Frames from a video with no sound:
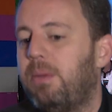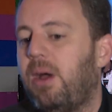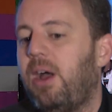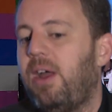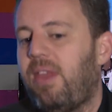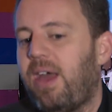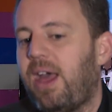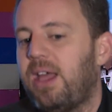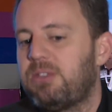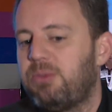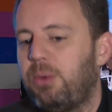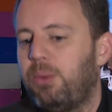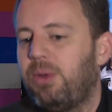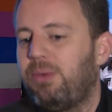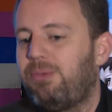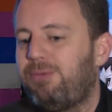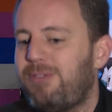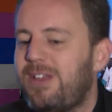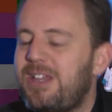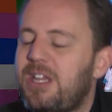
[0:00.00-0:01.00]
buy that. So we want
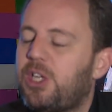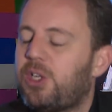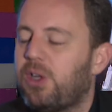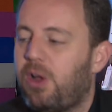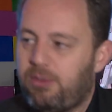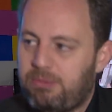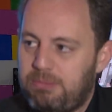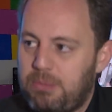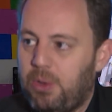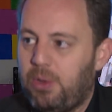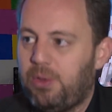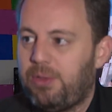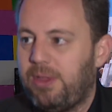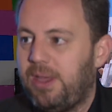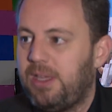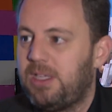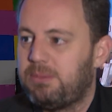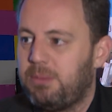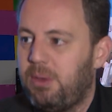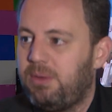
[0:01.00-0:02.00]
to finish off more
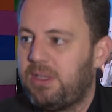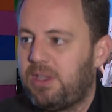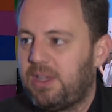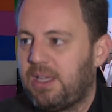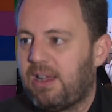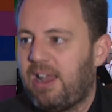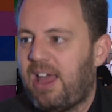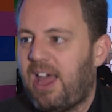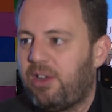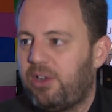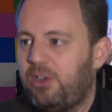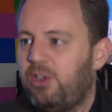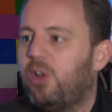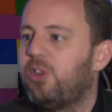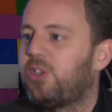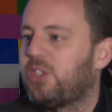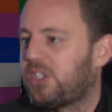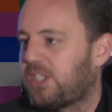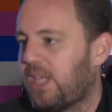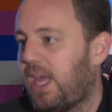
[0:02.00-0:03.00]
things moving to the cloud, and
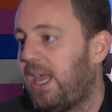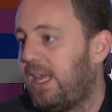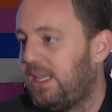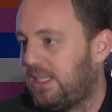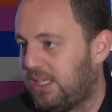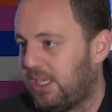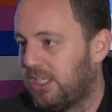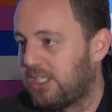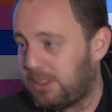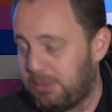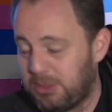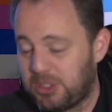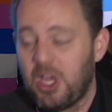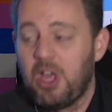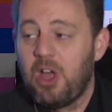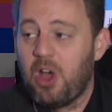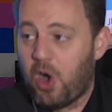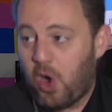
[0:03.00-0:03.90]
not just saying to customers,